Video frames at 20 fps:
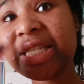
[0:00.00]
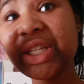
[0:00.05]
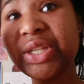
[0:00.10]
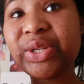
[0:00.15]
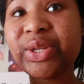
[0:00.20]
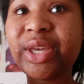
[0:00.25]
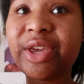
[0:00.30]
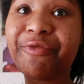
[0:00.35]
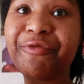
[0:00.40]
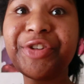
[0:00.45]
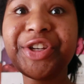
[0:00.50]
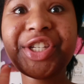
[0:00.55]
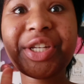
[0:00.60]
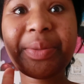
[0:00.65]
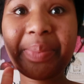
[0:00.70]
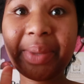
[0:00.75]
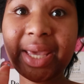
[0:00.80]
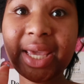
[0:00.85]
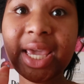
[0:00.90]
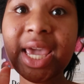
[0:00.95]
so you can get free
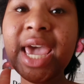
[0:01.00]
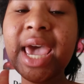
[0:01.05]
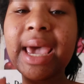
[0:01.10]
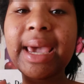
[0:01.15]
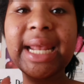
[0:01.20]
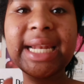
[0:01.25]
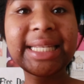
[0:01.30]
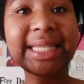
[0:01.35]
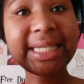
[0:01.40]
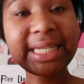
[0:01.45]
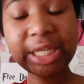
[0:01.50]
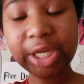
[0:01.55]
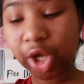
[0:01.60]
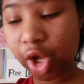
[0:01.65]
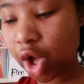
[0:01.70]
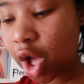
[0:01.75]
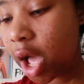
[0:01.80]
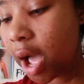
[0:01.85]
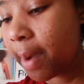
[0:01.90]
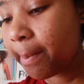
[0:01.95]
shipping and it's a
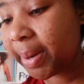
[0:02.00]
deal.